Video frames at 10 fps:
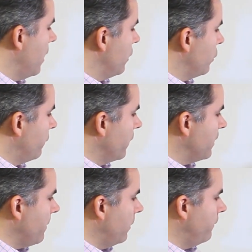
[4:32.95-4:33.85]
So for
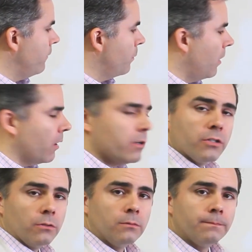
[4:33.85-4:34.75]
example, if you have a
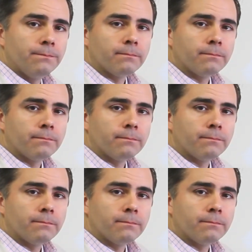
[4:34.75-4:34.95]
parcel